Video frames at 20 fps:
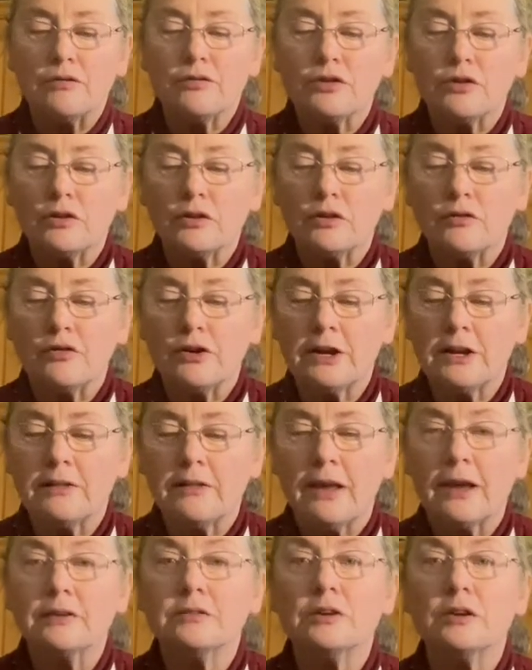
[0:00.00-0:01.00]
So you divide
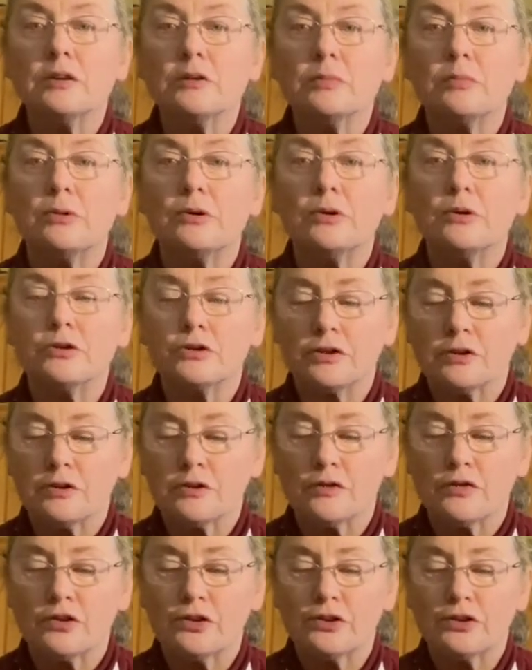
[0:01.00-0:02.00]
that into portions
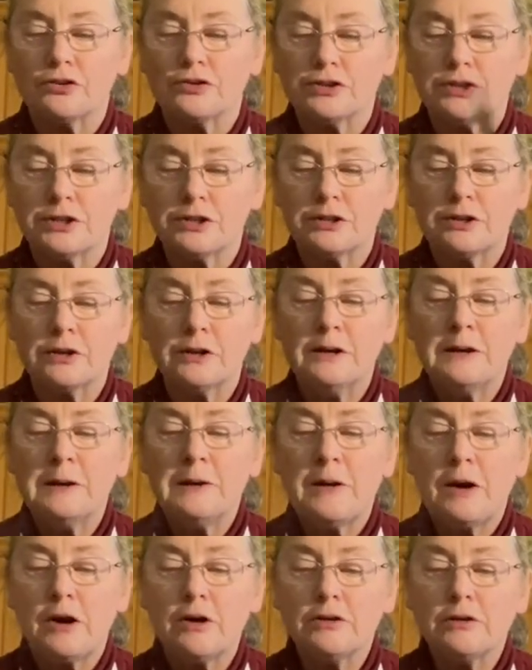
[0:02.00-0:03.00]
for your dinner,
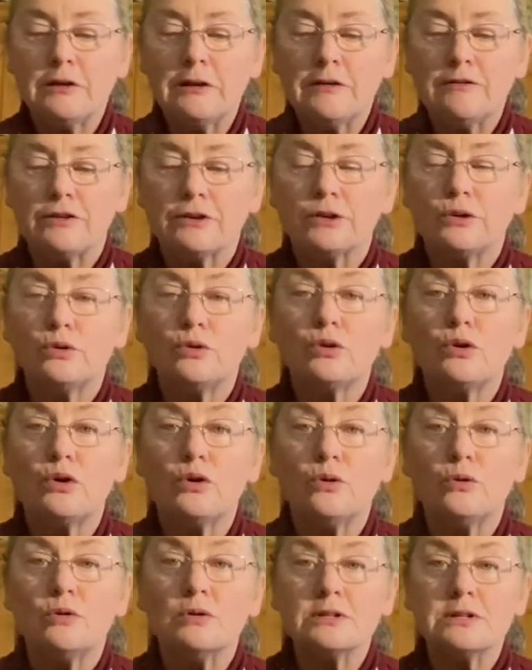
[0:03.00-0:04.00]
or you leave it go
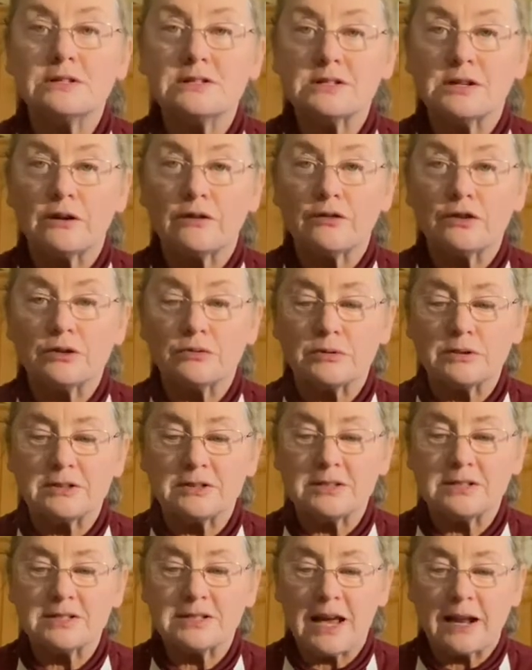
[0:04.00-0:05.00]
cold and serve it with a
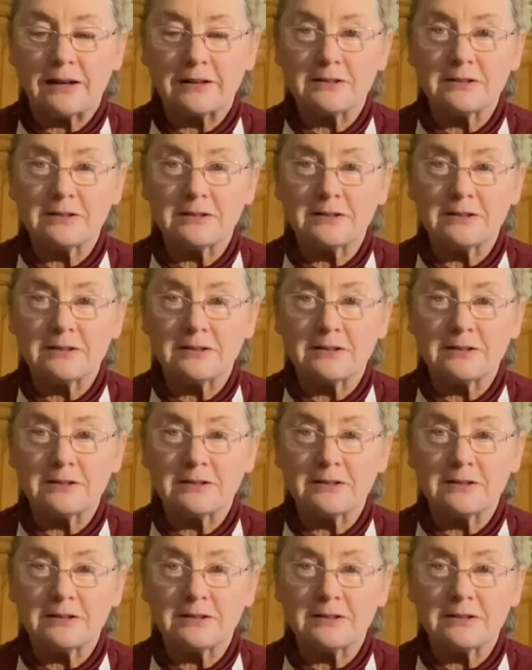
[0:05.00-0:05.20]
salad.